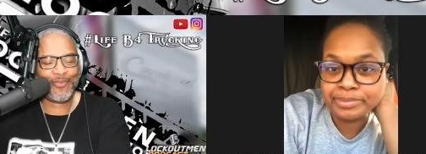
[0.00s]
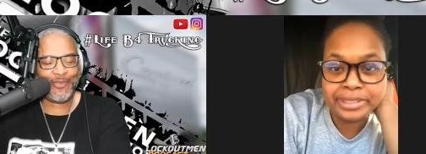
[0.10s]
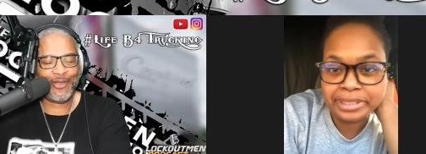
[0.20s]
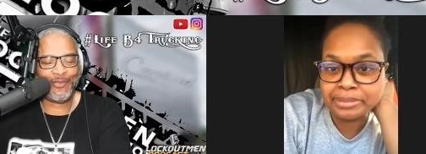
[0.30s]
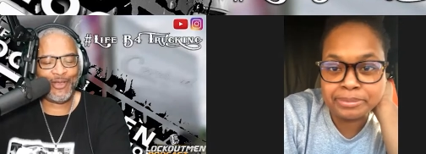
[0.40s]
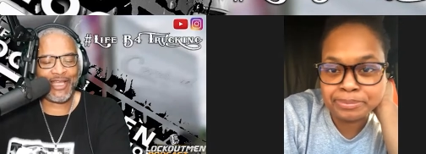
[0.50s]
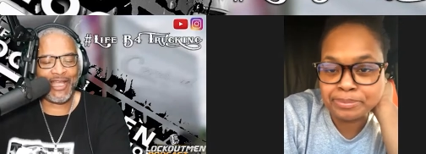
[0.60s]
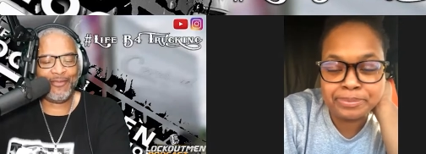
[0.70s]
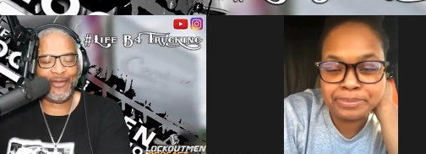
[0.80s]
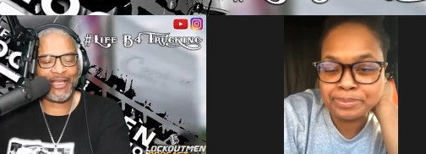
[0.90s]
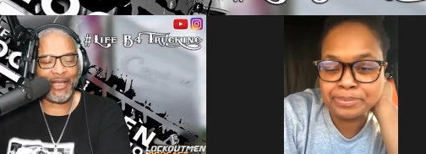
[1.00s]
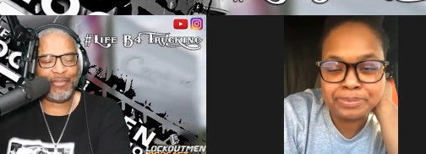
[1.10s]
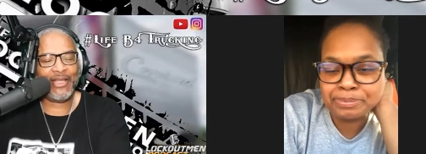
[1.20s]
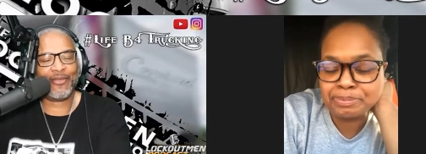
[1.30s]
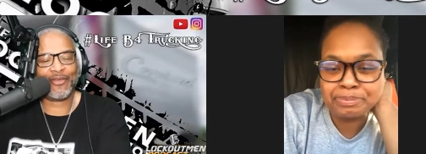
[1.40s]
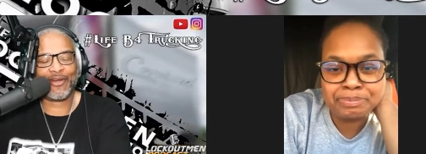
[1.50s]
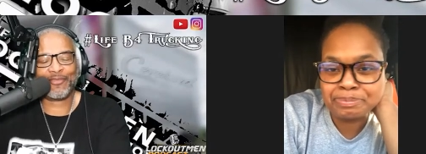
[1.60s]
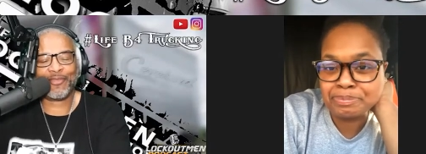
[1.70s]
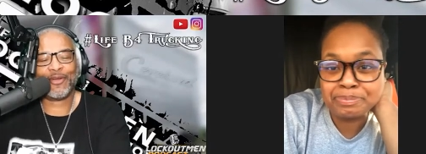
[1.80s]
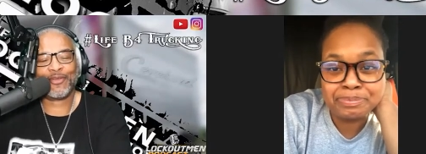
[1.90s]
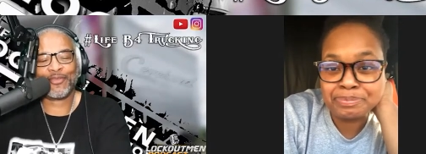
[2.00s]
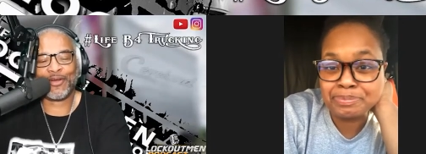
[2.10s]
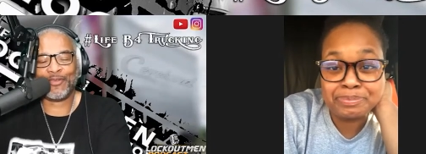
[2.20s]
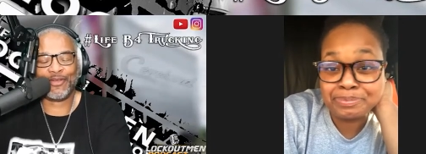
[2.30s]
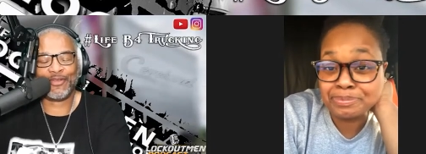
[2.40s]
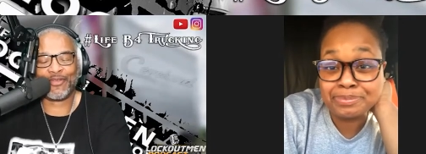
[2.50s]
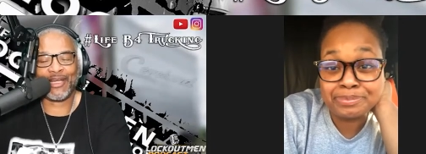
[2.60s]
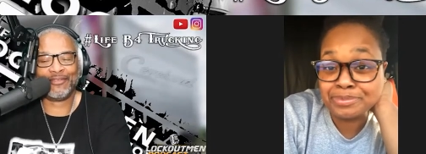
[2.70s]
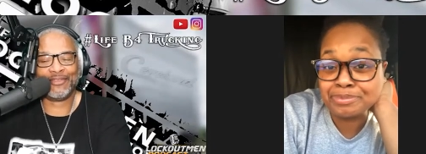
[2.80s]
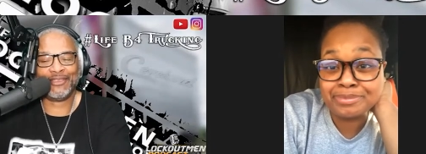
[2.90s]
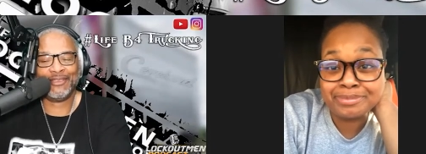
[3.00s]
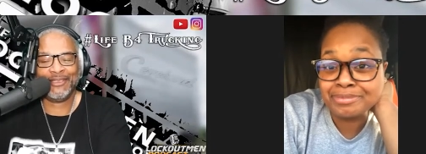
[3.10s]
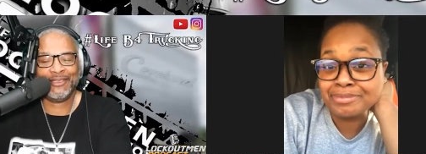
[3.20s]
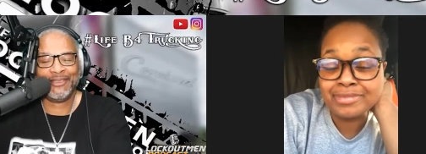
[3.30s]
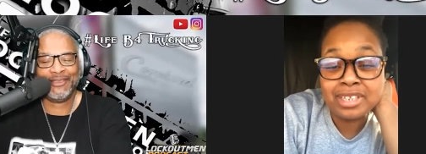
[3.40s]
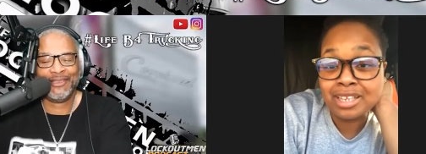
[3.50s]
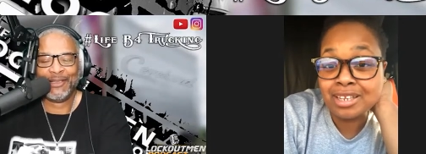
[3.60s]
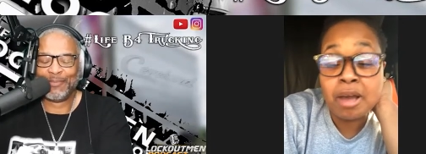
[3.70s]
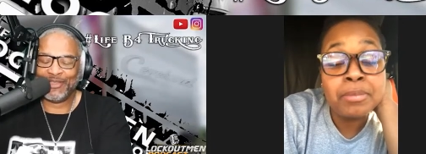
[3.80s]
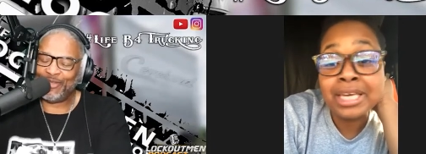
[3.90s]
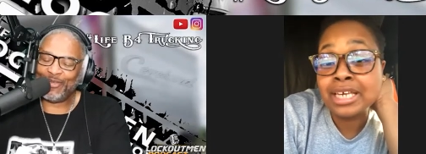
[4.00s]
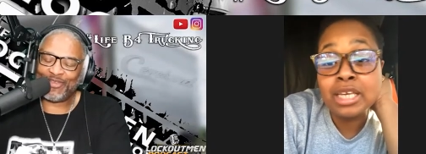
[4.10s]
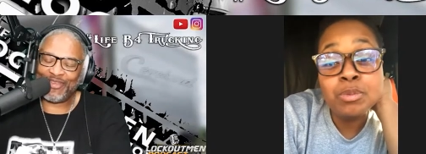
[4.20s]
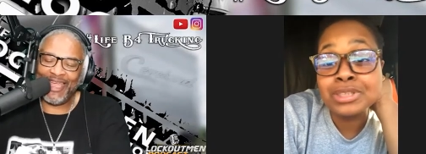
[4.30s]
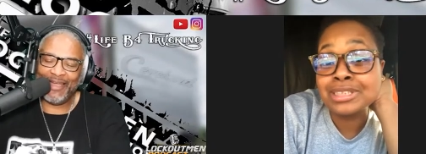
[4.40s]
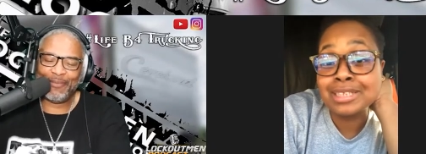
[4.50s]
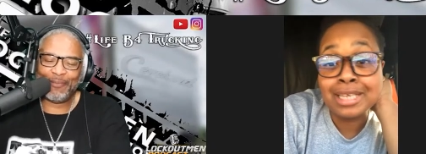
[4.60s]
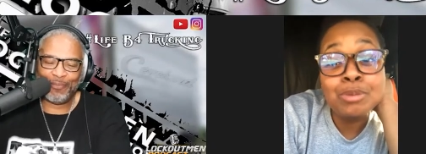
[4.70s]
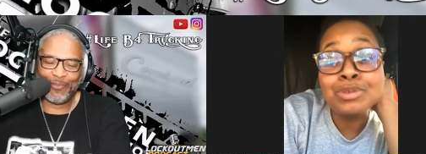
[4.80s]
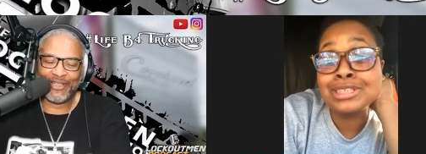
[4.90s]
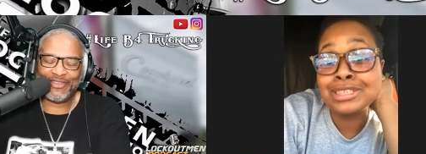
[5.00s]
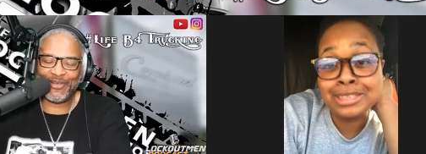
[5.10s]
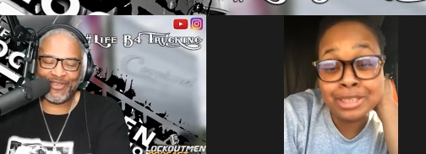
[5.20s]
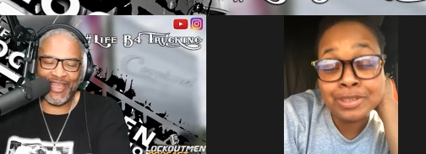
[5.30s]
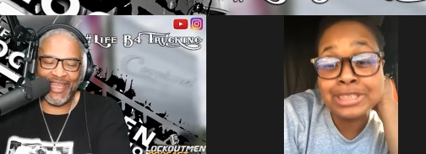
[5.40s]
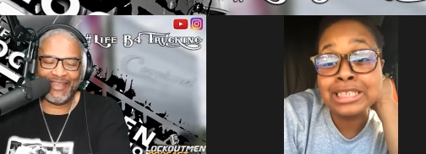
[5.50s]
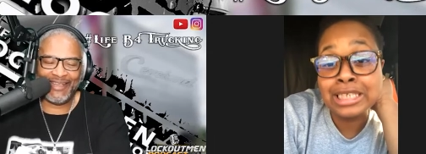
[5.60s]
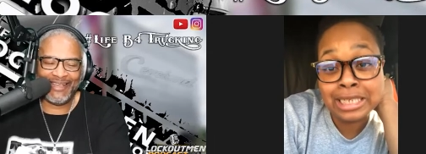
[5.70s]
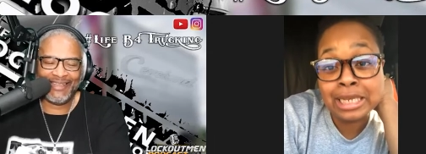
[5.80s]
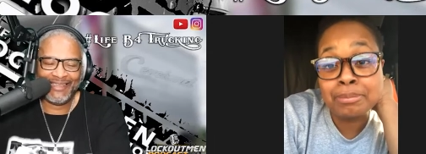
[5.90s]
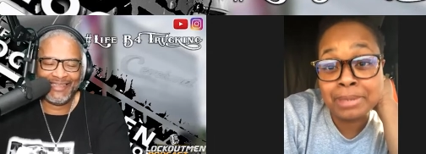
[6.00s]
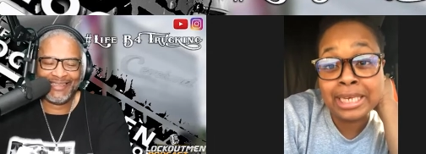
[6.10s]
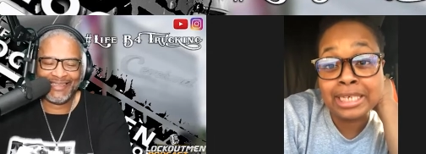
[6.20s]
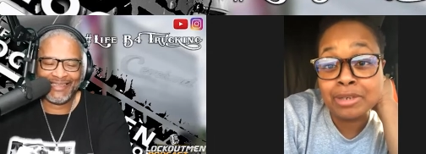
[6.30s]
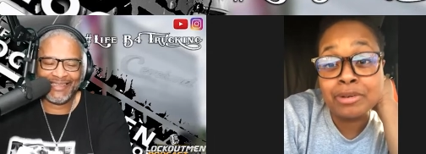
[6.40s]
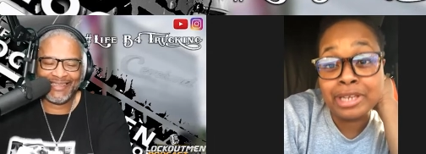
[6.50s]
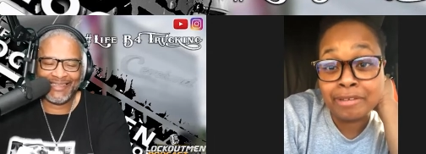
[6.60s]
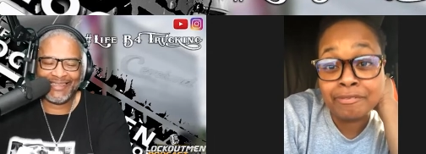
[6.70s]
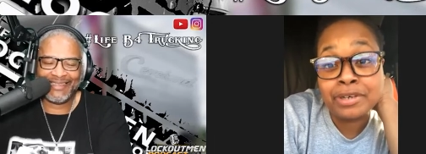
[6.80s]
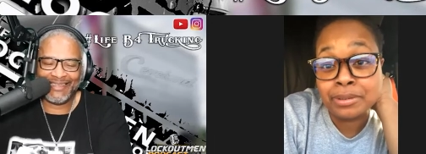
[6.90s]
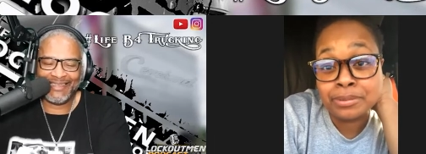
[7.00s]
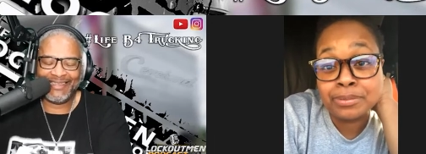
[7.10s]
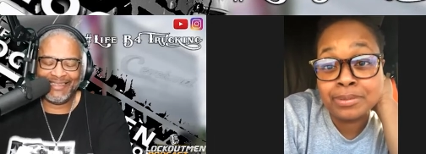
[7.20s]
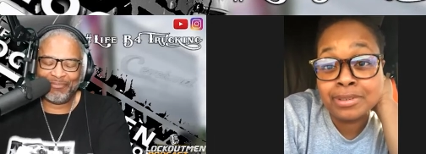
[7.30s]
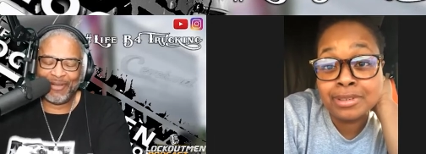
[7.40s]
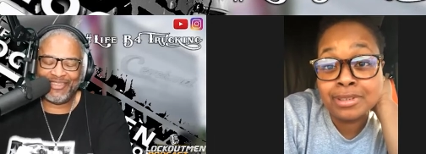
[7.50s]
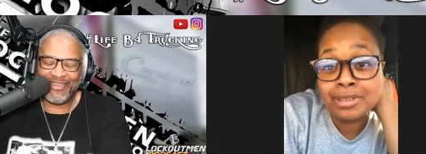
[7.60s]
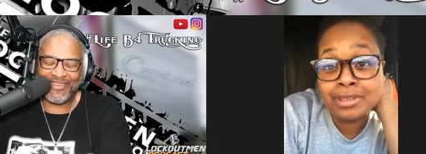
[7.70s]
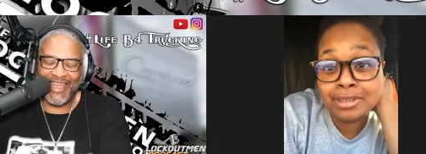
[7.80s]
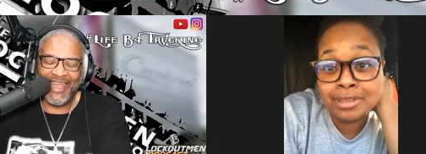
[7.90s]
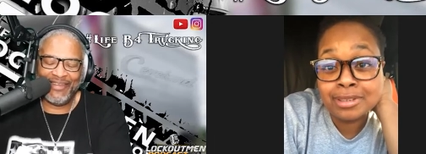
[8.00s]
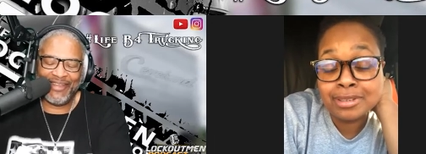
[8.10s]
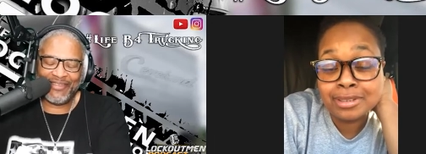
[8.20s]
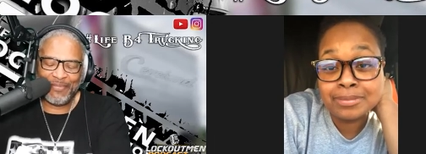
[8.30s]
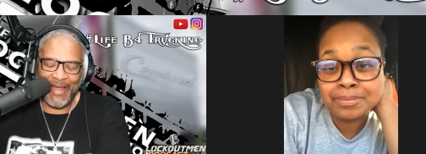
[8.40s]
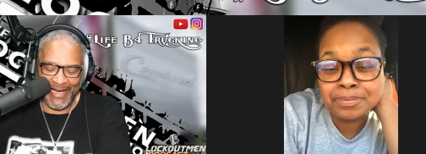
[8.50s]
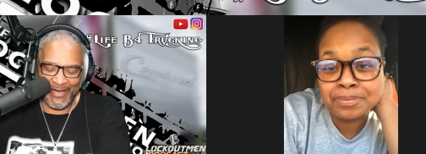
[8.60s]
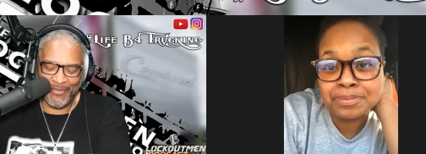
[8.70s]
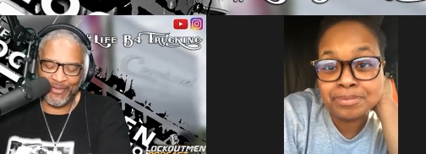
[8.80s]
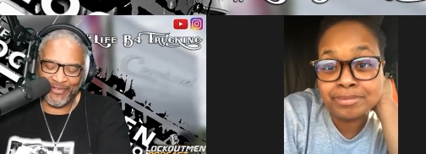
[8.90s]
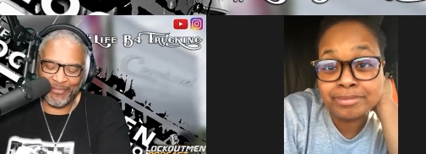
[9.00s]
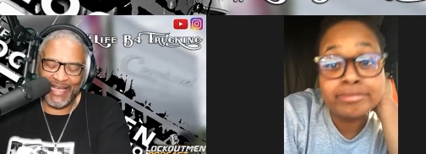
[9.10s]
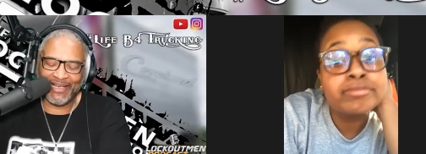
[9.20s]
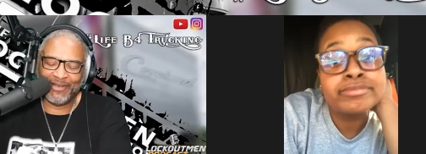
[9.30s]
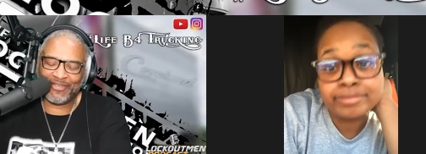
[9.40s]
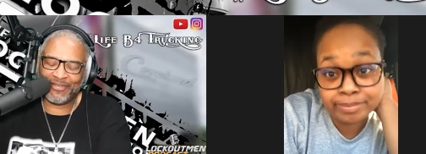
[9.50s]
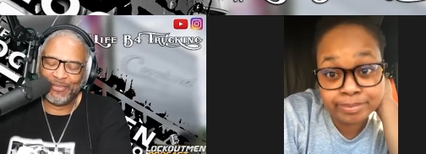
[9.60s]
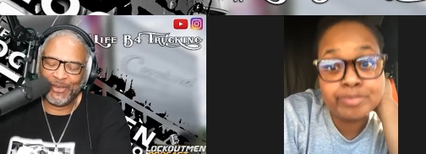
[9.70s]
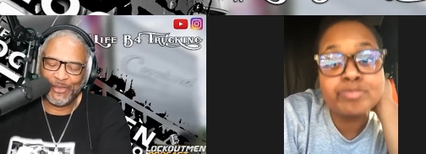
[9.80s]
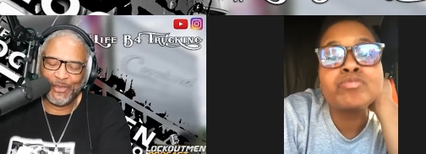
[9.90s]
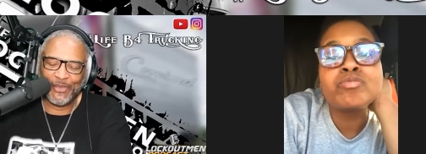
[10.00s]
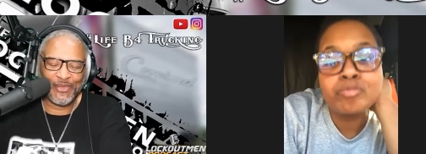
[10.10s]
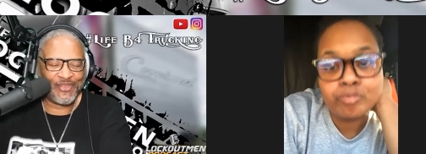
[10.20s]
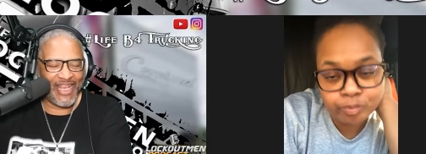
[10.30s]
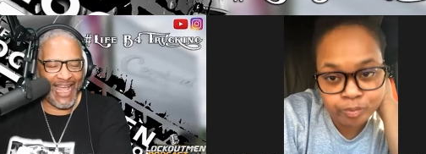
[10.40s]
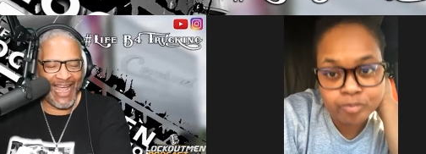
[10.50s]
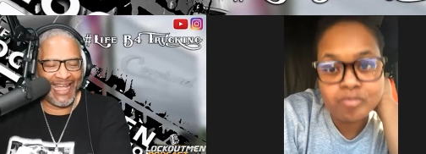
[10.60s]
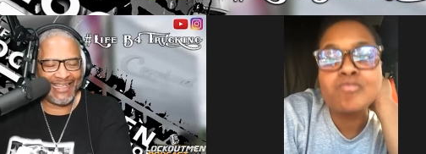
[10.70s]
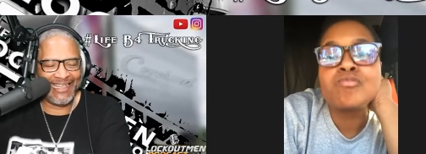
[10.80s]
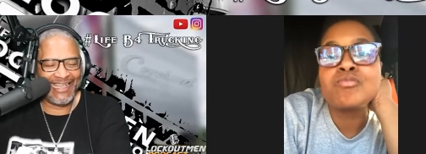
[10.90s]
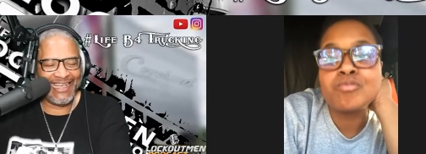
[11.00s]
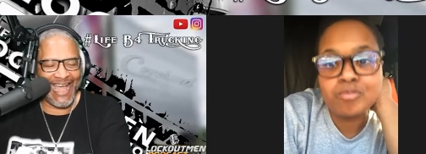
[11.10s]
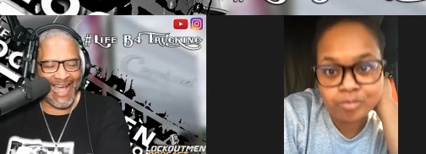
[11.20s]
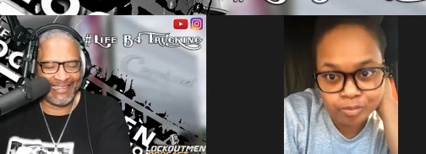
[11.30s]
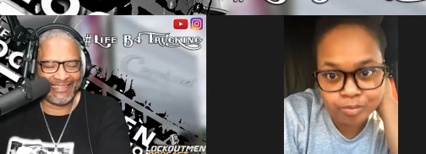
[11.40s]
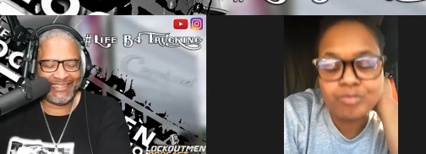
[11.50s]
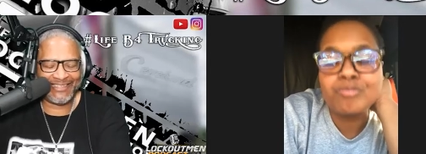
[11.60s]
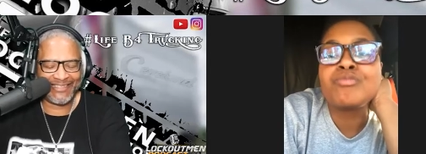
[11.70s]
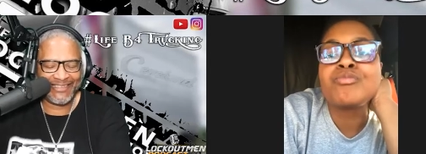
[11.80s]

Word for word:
Speaker 1: We, we, can't. we can't we can't be on our phones while we're driving. But I mean, he said, was he was seriously
Speaker 2: said, cupcaking on that phone.
Speaker 1: But you said this man was making a smooth nine hundred dollars